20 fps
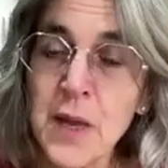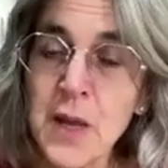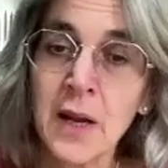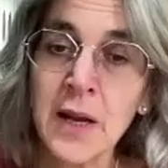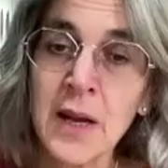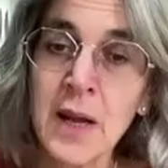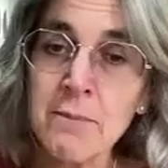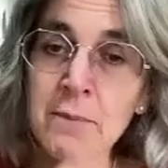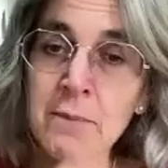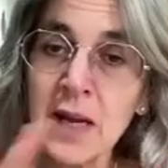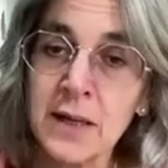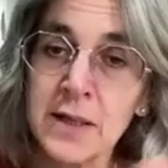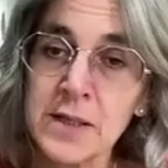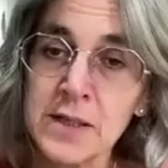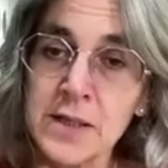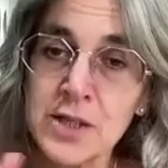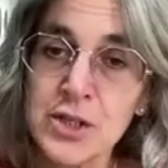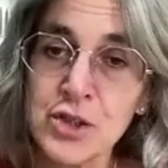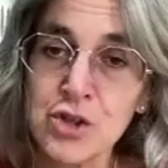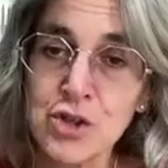and I might
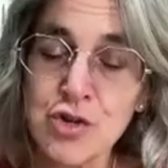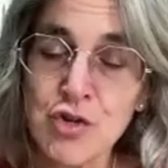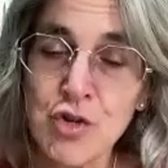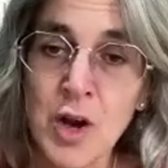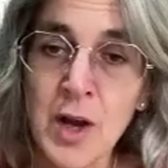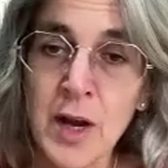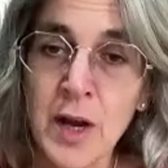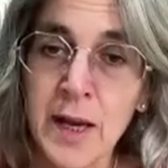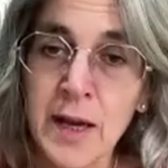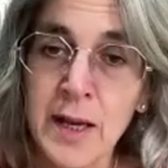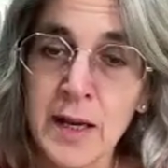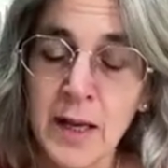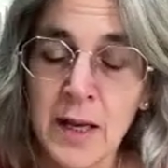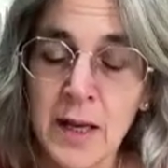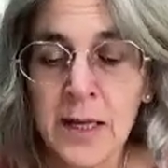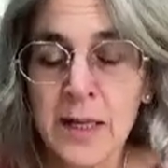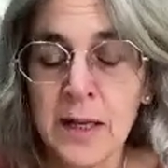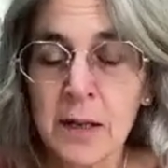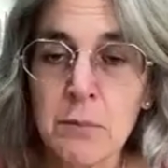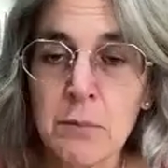try a
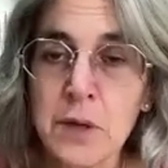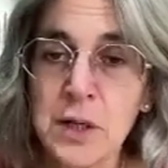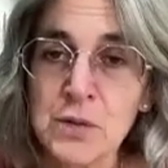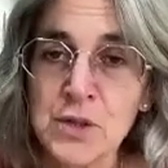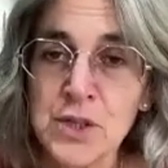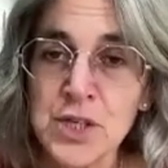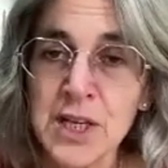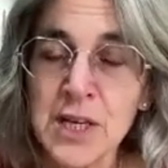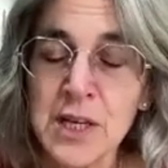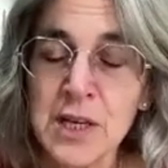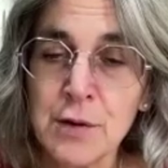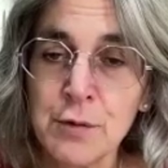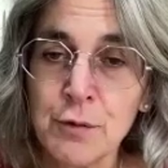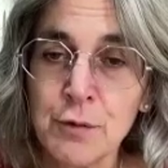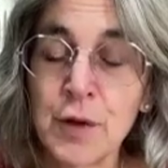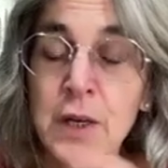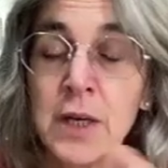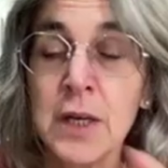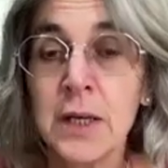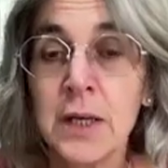little motif